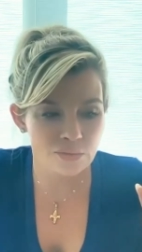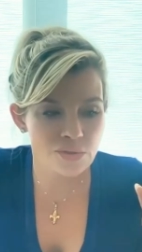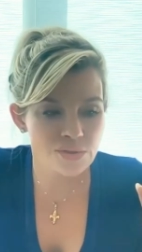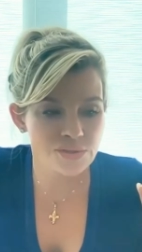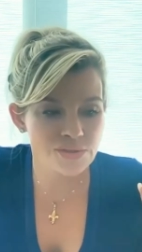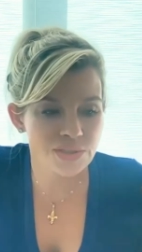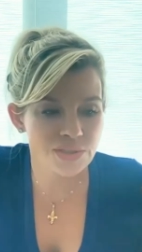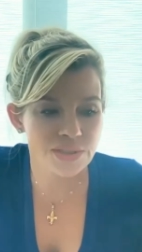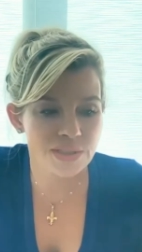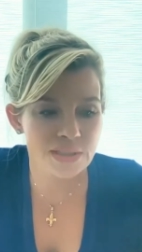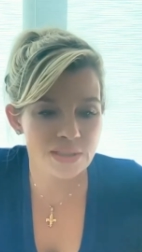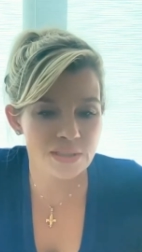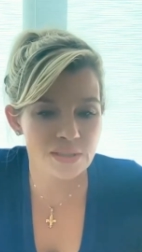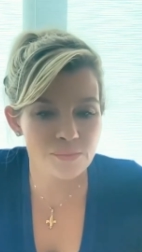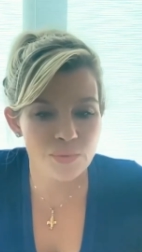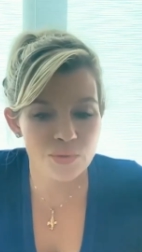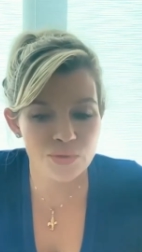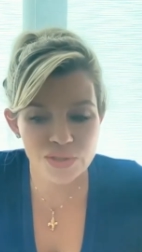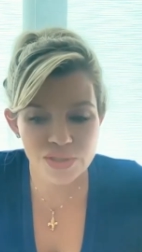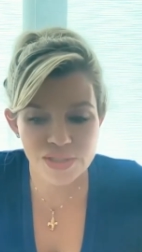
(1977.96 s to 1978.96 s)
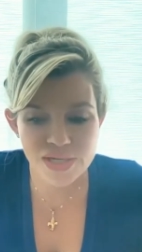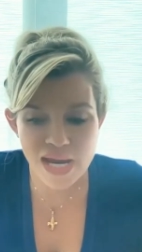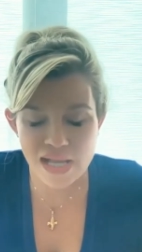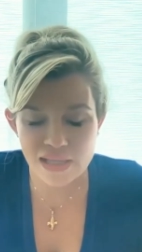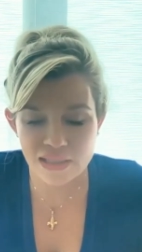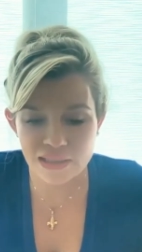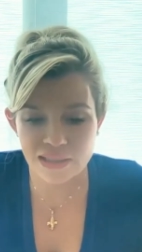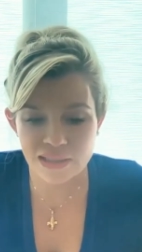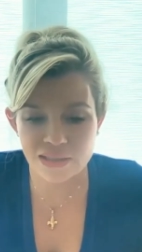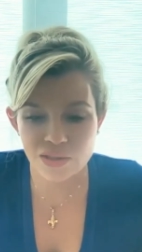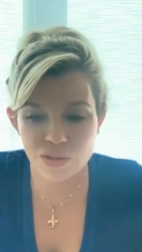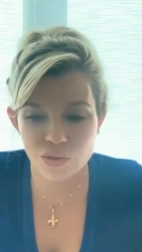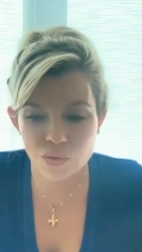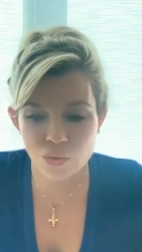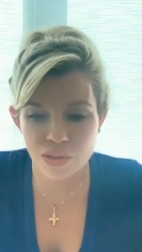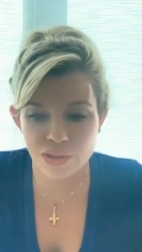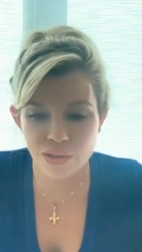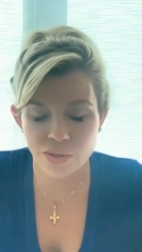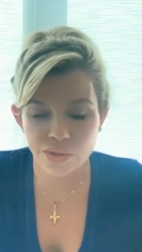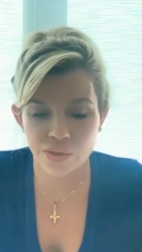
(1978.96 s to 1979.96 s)
or narcissistic personality
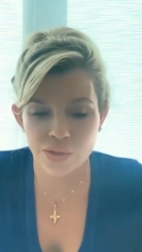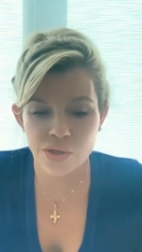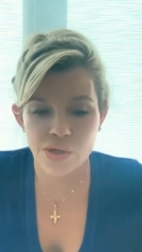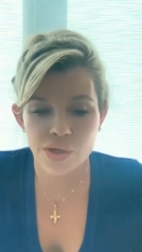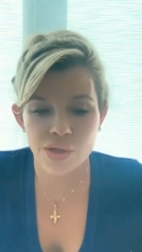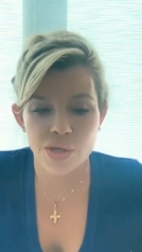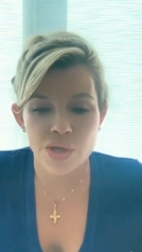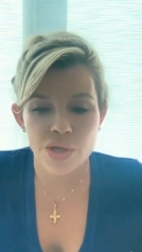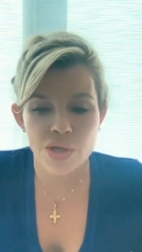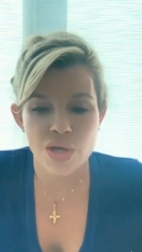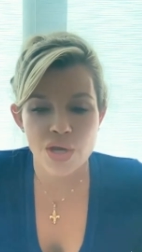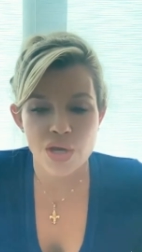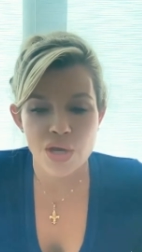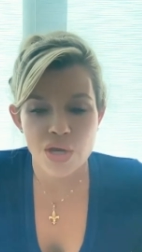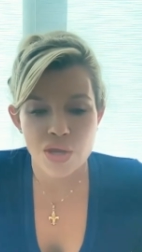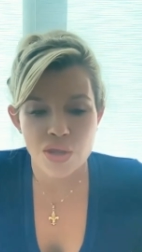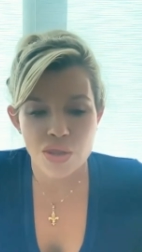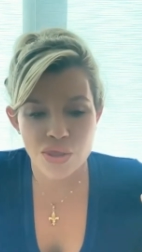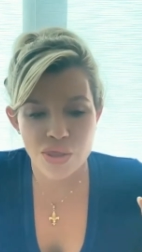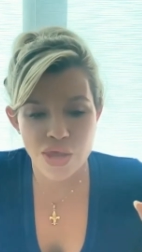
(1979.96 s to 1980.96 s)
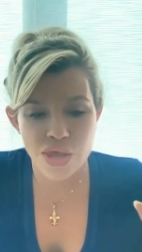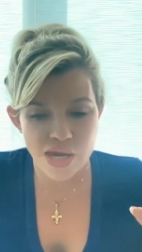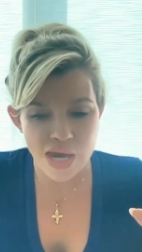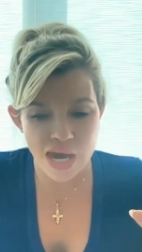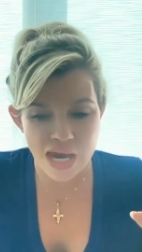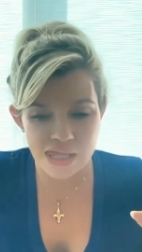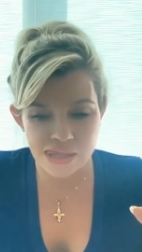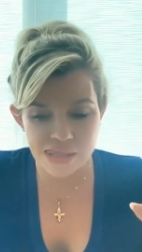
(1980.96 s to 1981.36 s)
disorder, I